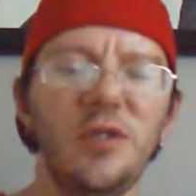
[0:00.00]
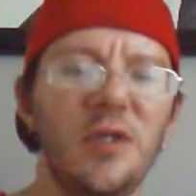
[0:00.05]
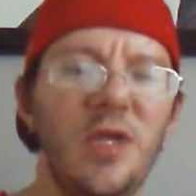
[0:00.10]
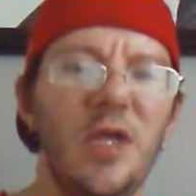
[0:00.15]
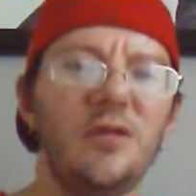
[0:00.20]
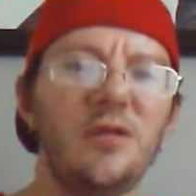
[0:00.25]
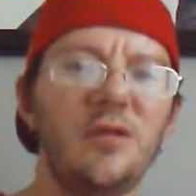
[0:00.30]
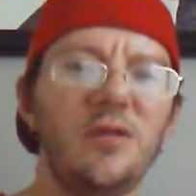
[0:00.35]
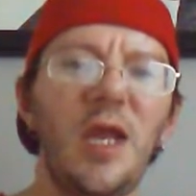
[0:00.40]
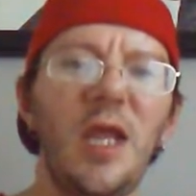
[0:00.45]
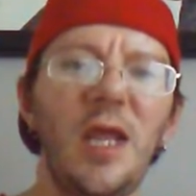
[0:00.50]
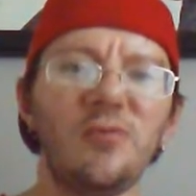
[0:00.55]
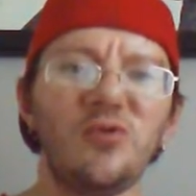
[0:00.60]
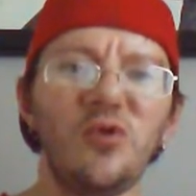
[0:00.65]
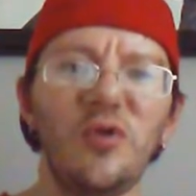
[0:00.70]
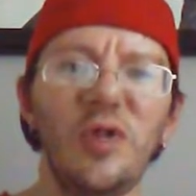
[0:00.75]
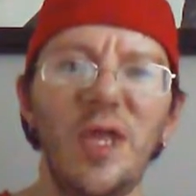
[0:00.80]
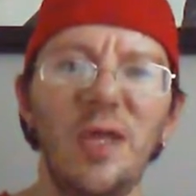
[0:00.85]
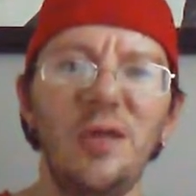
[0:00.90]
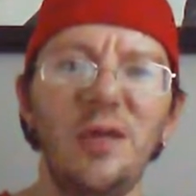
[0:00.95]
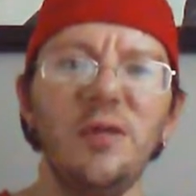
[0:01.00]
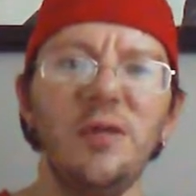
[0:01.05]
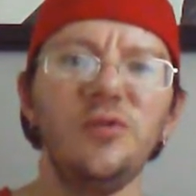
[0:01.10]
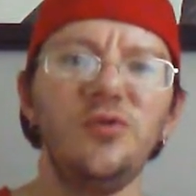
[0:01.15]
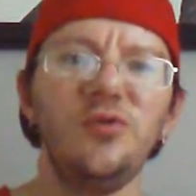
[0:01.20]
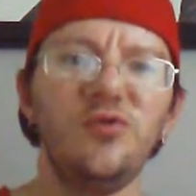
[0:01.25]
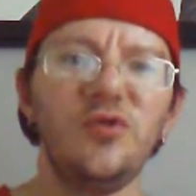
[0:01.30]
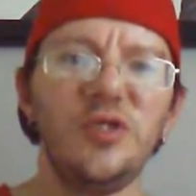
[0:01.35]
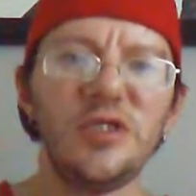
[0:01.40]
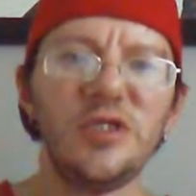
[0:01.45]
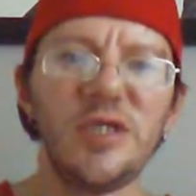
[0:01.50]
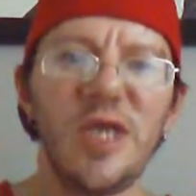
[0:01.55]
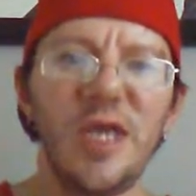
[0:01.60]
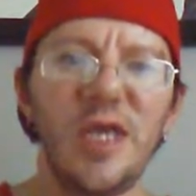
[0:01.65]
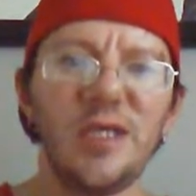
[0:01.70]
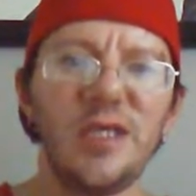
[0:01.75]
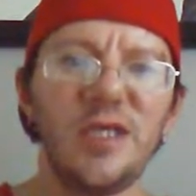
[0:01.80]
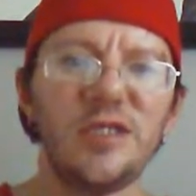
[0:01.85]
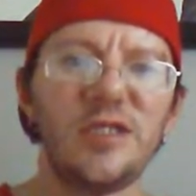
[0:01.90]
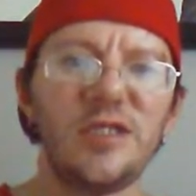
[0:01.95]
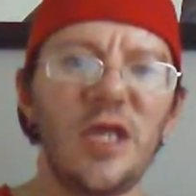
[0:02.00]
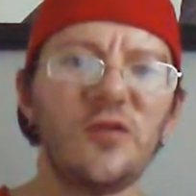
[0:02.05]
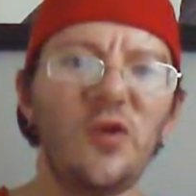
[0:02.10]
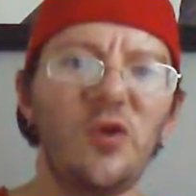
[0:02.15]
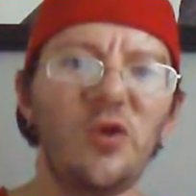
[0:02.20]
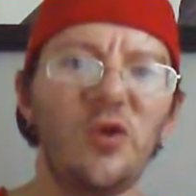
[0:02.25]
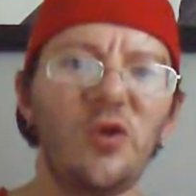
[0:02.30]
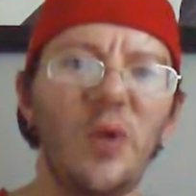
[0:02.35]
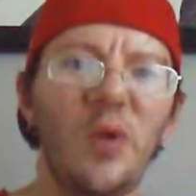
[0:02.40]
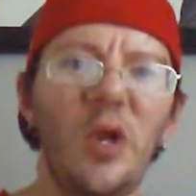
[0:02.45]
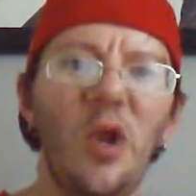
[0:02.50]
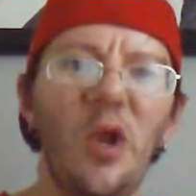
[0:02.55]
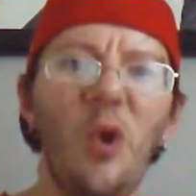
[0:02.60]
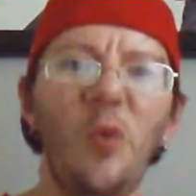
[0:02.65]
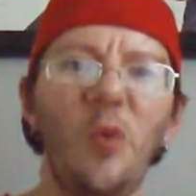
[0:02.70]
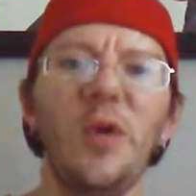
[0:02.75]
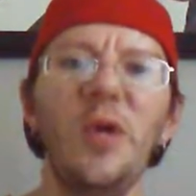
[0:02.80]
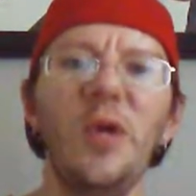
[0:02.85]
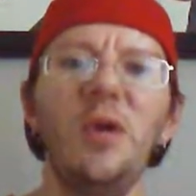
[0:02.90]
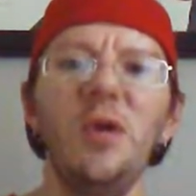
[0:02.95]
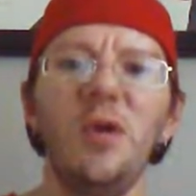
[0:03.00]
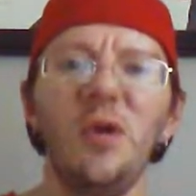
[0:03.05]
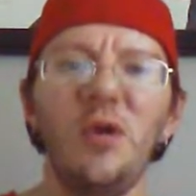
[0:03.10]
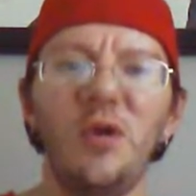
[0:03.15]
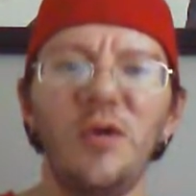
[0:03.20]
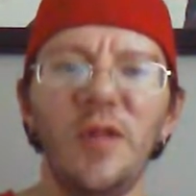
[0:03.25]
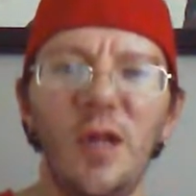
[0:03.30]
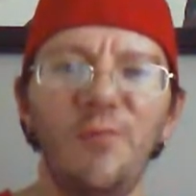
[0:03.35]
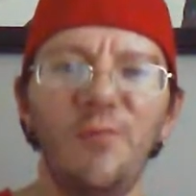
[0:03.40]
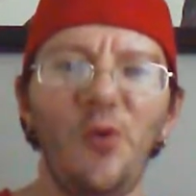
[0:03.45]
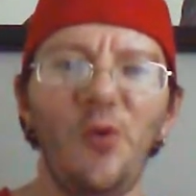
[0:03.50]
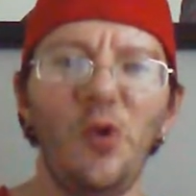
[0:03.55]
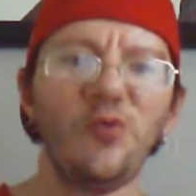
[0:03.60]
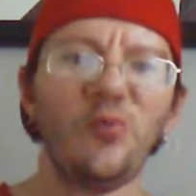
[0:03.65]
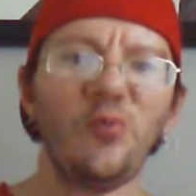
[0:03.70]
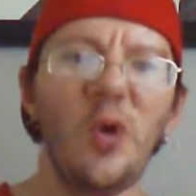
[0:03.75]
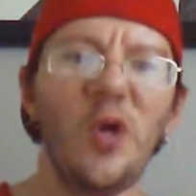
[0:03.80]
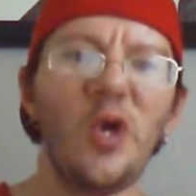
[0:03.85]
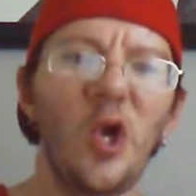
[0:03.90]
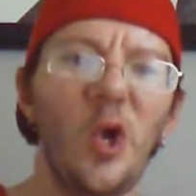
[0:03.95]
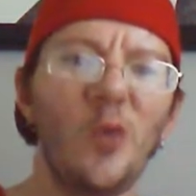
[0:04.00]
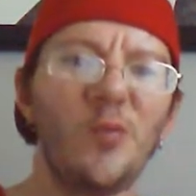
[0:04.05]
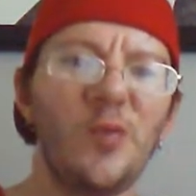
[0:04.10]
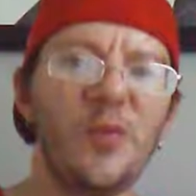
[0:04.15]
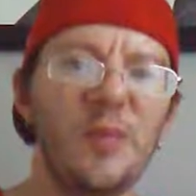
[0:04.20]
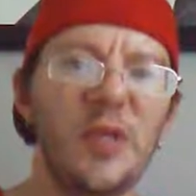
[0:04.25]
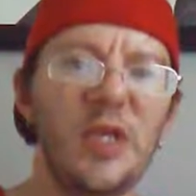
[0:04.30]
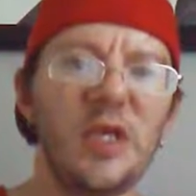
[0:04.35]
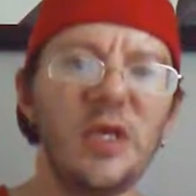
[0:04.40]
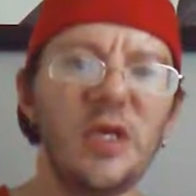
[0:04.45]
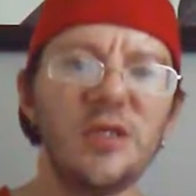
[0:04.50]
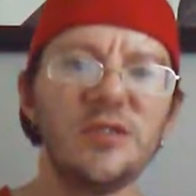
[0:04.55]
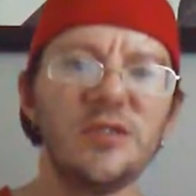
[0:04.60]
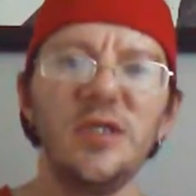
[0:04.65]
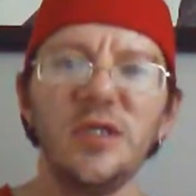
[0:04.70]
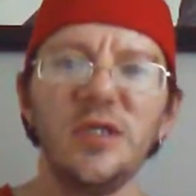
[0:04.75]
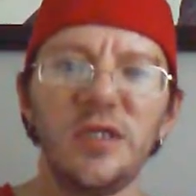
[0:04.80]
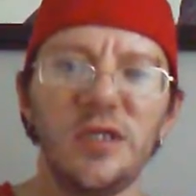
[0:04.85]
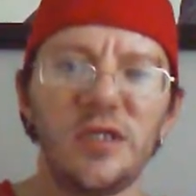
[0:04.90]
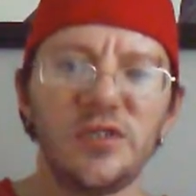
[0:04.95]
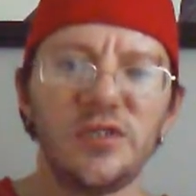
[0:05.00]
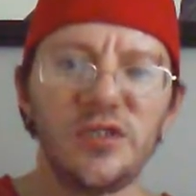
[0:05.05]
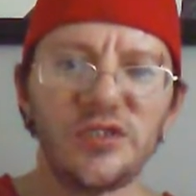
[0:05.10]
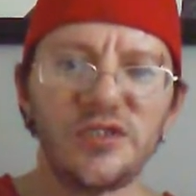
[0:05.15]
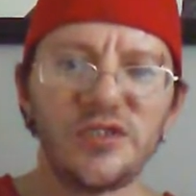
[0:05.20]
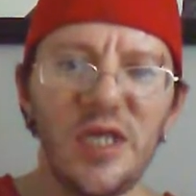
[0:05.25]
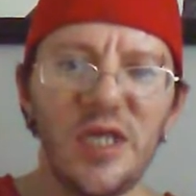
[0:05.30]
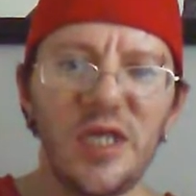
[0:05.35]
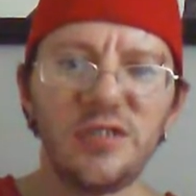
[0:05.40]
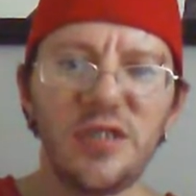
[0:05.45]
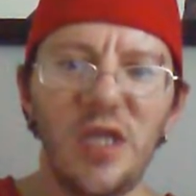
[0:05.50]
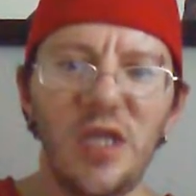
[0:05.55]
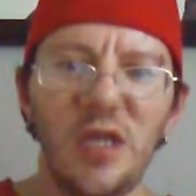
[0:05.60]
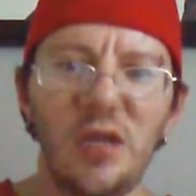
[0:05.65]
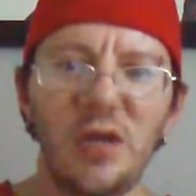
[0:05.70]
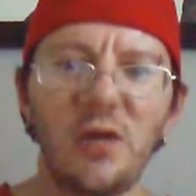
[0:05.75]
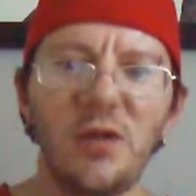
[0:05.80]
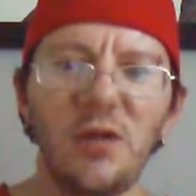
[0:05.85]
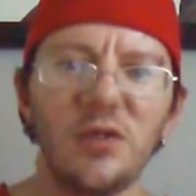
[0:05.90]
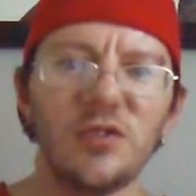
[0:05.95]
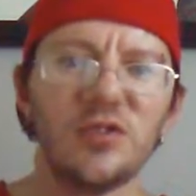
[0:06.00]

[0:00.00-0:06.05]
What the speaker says: And then after that, you just can't get that third one open or that fourth one open because it just ain't there.